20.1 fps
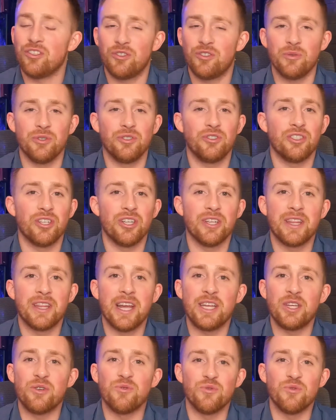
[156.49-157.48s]
is just to
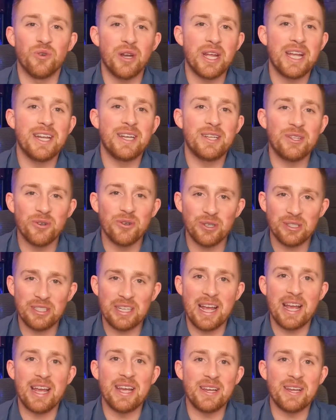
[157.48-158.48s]
ensure that you've rid
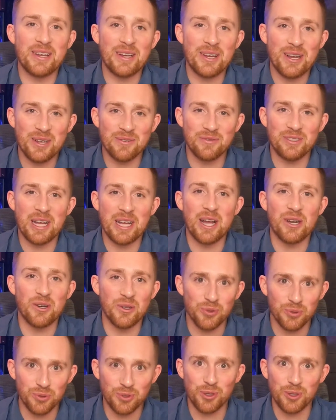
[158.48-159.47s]
your tank of
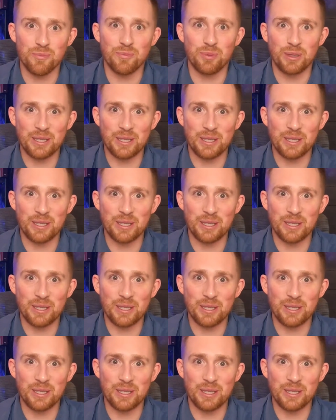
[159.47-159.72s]
dinos